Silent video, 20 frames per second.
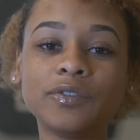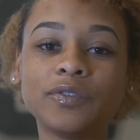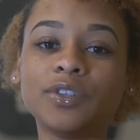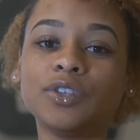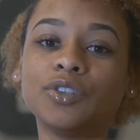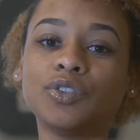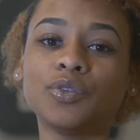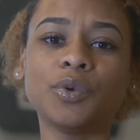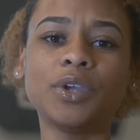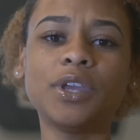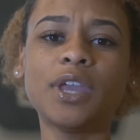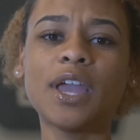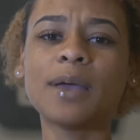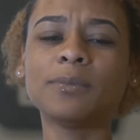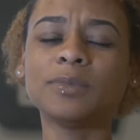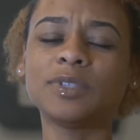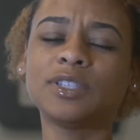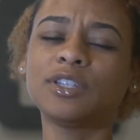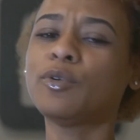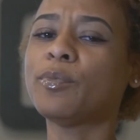of the 3
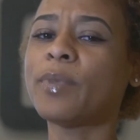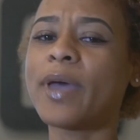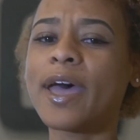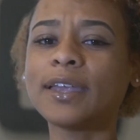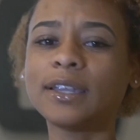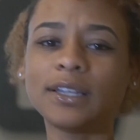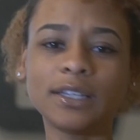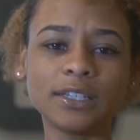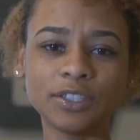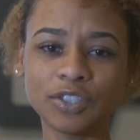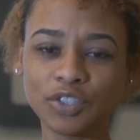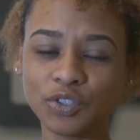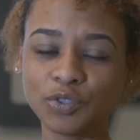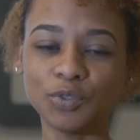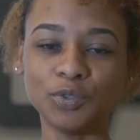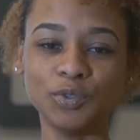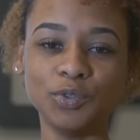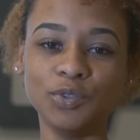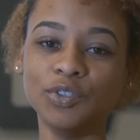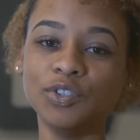I'm still battling
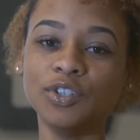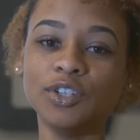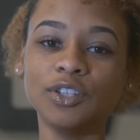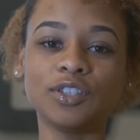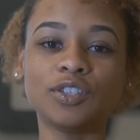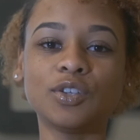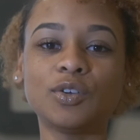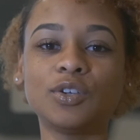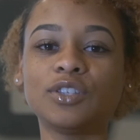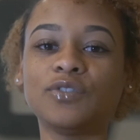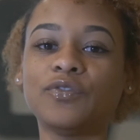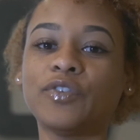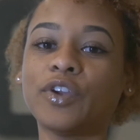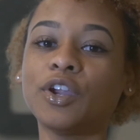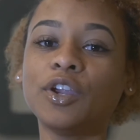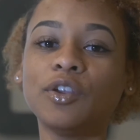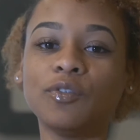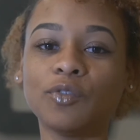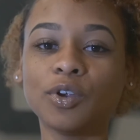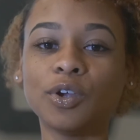2, so it's
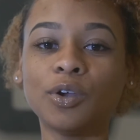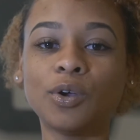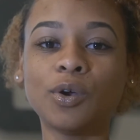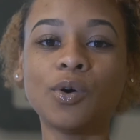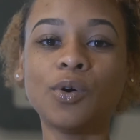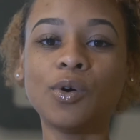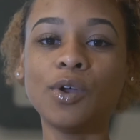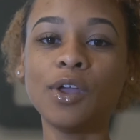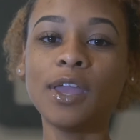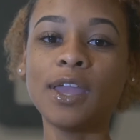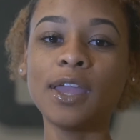very real.